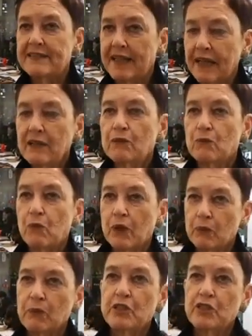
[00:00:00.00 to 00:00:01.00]
down
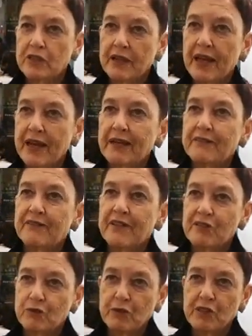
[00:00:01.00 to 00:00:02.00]
what we should have
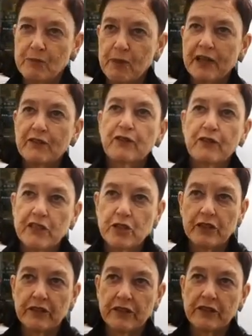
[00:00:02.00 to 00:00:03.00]
as respect for
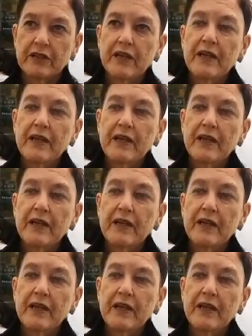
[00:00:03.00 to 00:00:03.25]
each other.